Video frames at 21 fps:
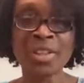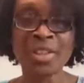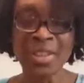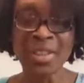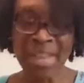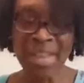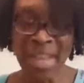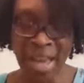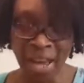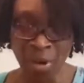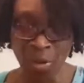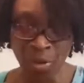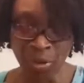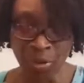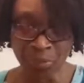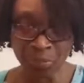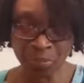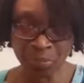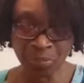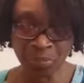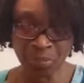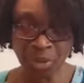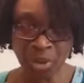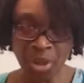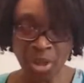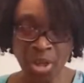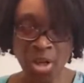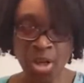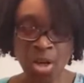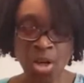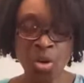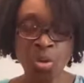Now,
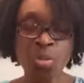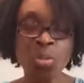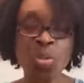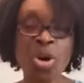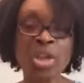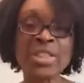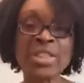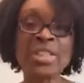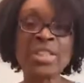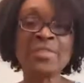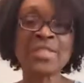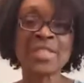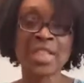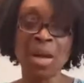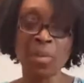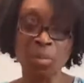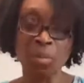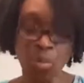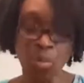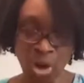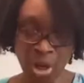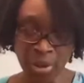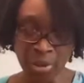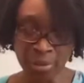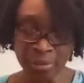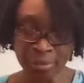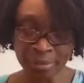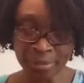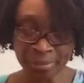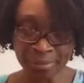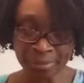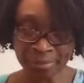what if someone